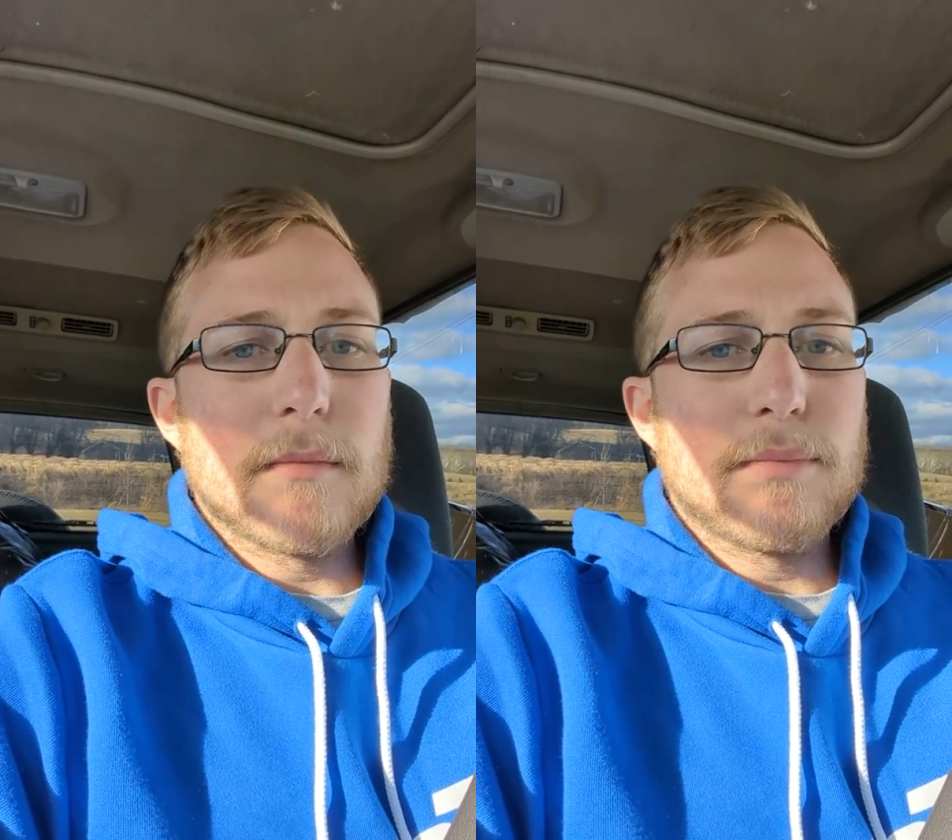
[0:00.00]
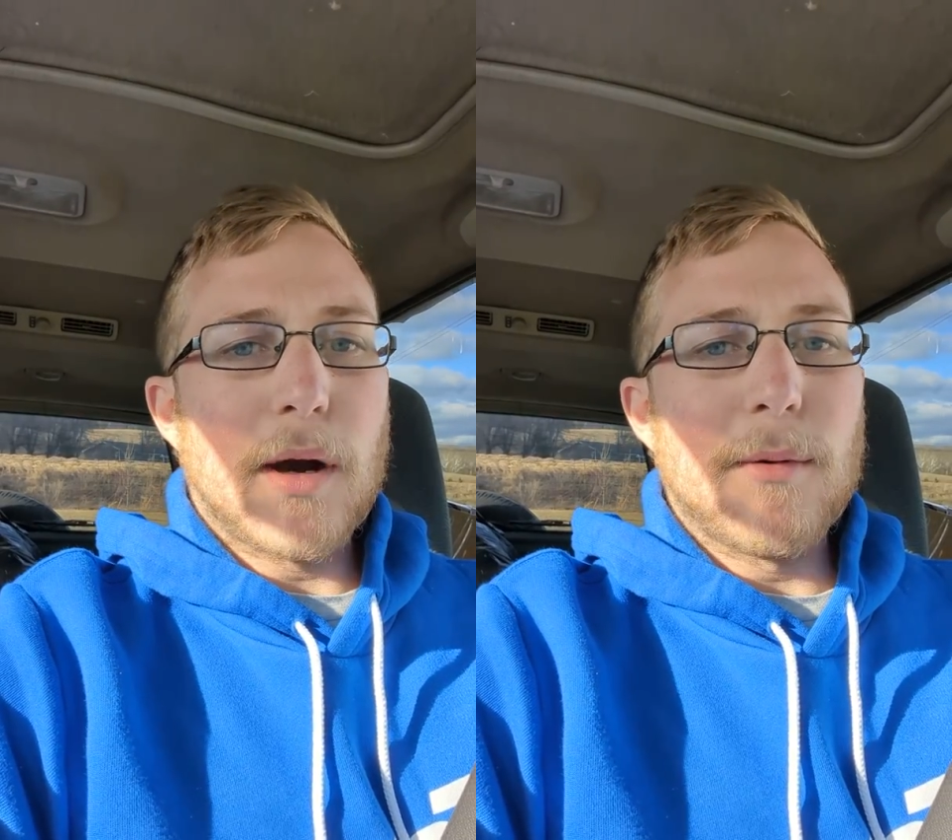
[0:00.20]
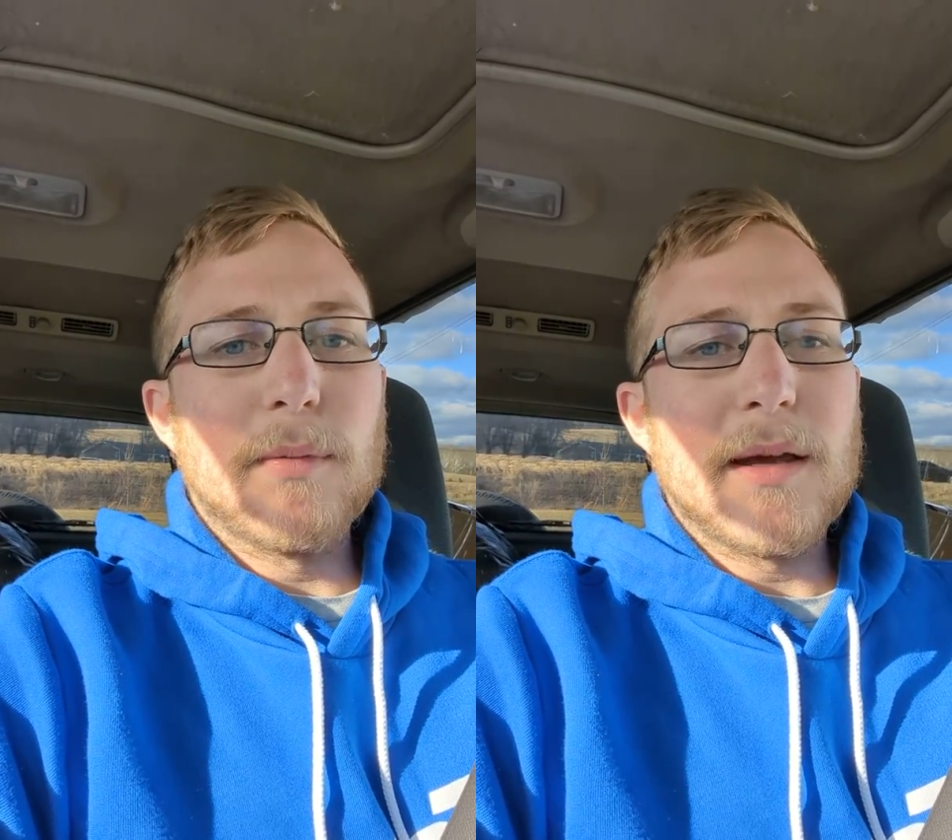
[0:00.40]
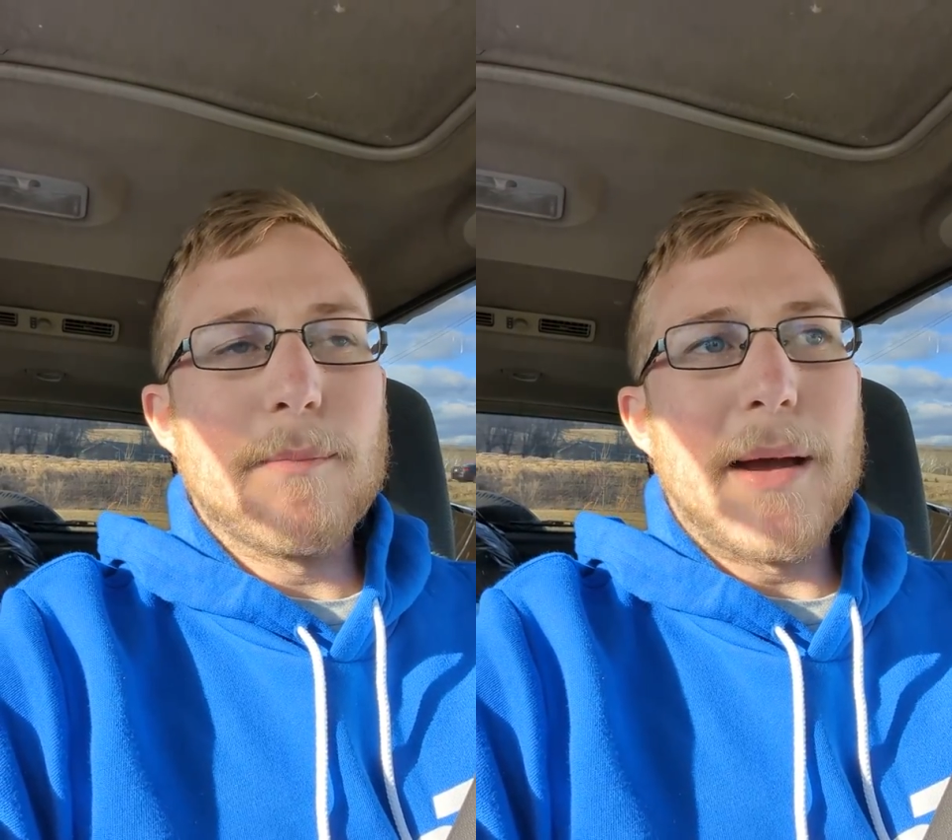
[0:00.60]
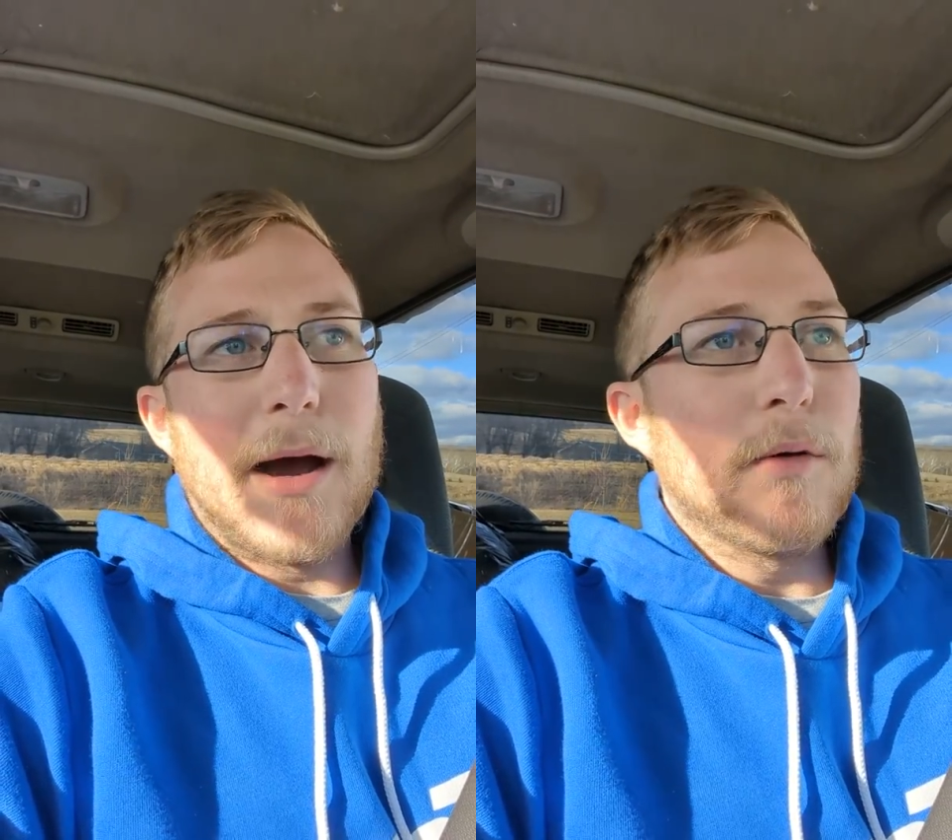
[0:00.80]
probably
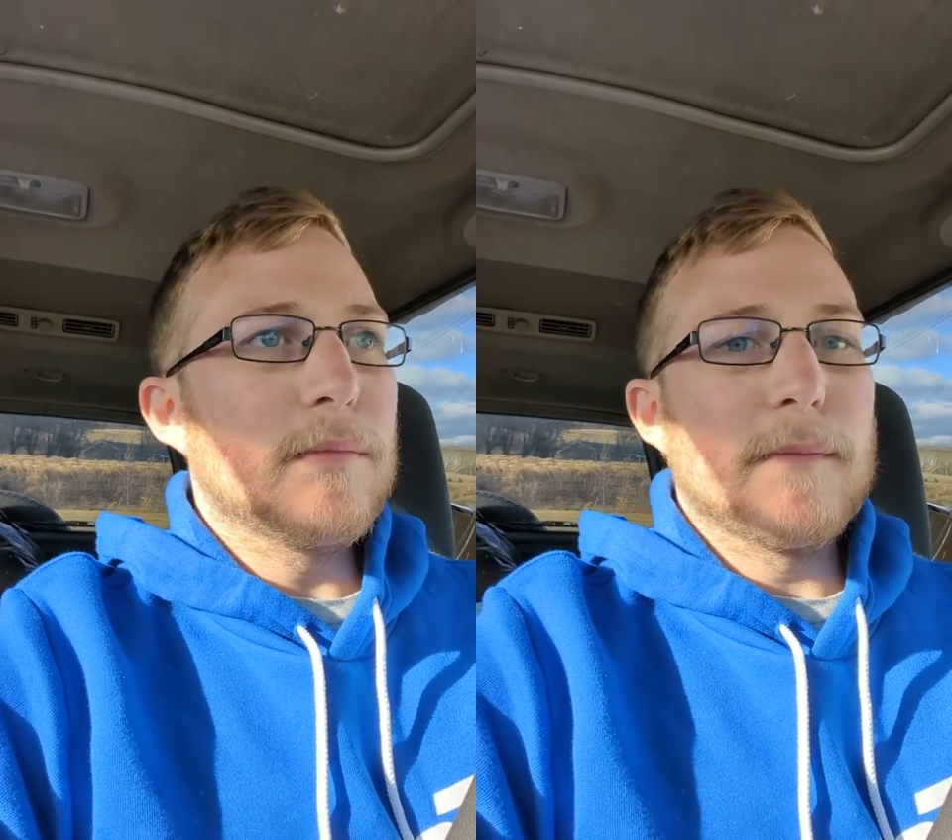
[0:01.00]
about